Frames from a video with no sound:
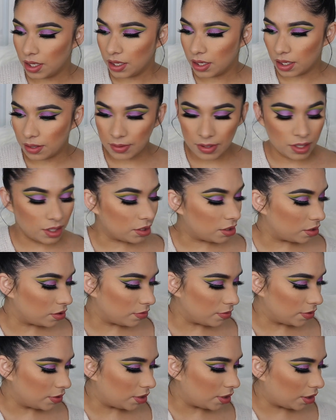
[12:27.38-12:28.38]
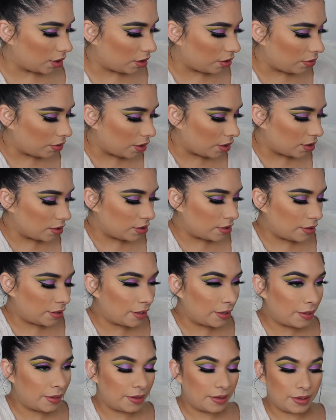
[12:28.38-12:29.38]
Wait, just 1 second, you guys.
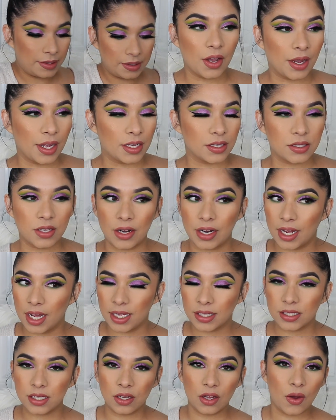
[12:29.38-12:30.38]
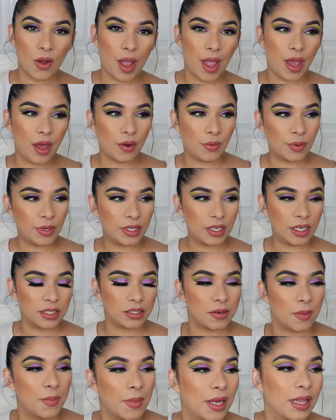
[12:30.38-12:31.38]
Okay, sorry, I had to go and retouch
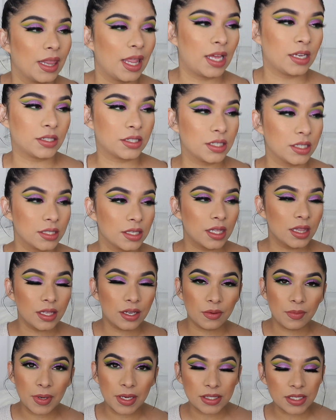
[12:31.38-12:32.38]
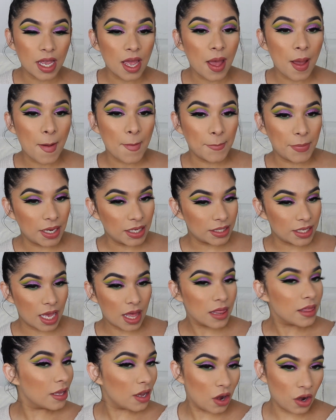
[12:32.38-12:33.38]
my lashes a little bit, but
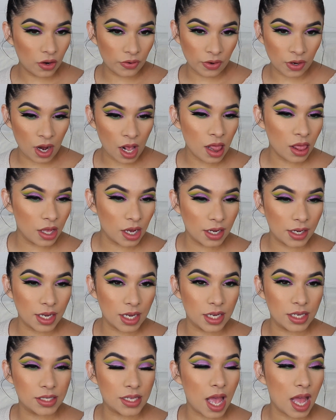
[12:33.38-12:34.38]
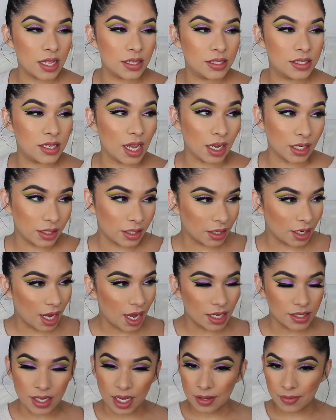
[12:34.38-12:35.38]
the overall look is done, you
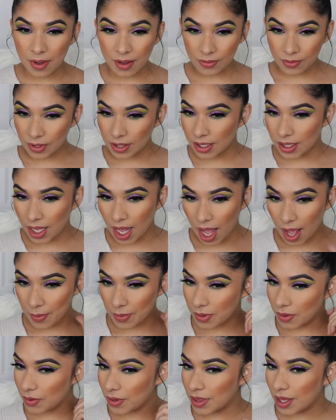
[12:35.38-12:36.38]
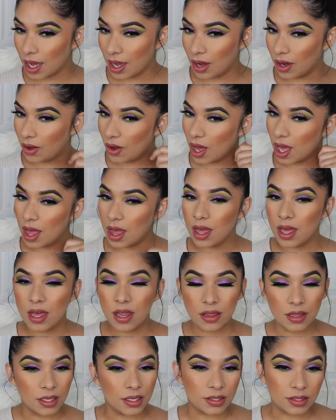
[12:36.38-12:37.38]
guys. I'm really happy with how
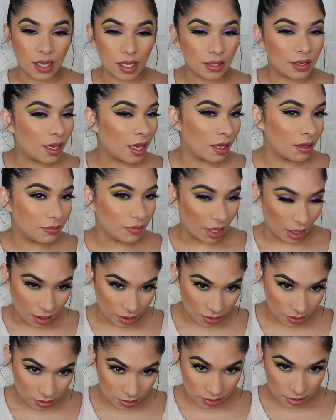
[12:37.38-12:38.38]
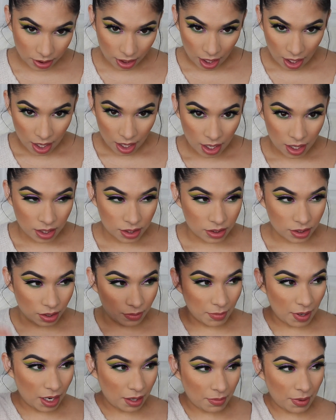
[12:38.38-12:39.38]
this came out. Don't
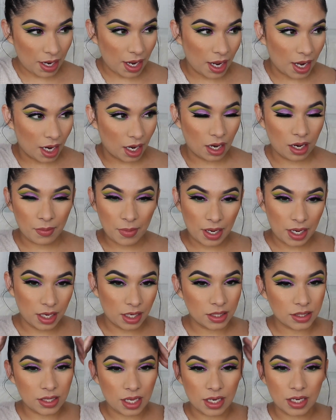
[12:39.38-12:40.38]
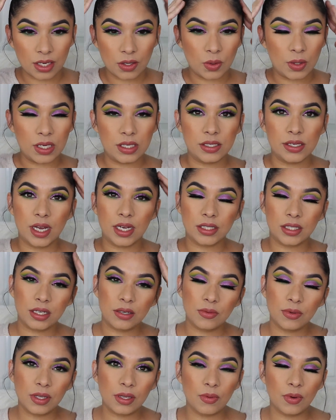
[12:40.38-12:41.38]
mind my hair. My hair is kind of crazy. I didn't
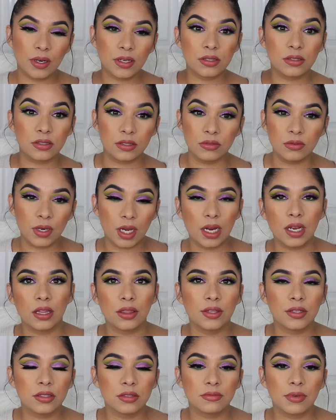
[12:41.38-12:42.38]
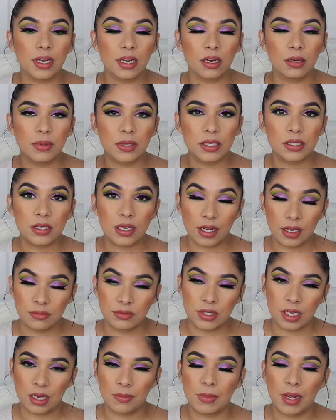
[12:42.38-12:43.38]
really want to do anything to my hair because I am
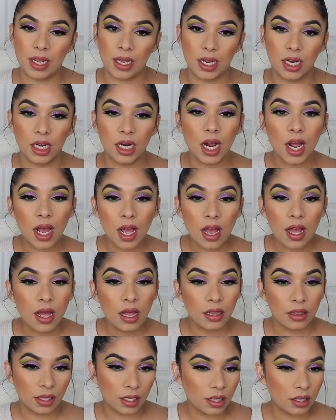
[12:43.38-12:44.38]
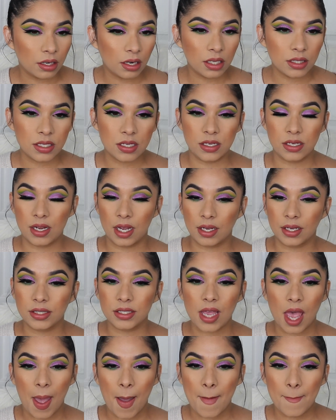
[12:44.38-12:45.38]
dyeing my hair later on tonight.
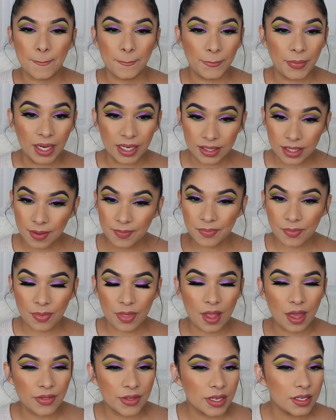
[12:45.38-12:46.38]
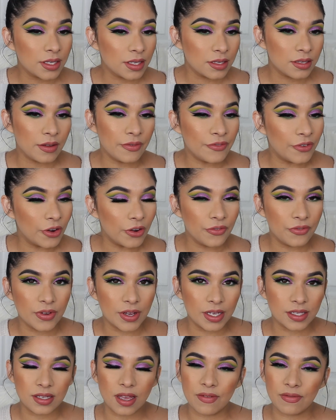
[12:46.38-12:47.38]
But this is a full
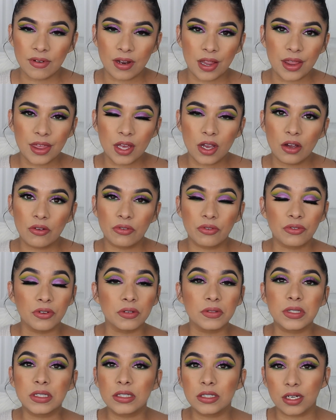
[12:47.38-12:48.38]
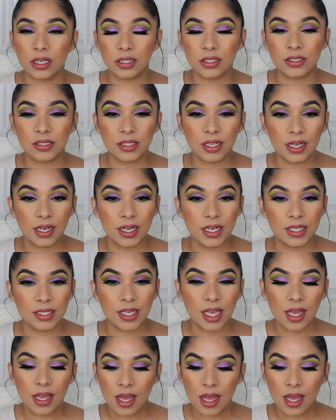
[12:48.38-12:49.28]
face of nothing over $15, you guys.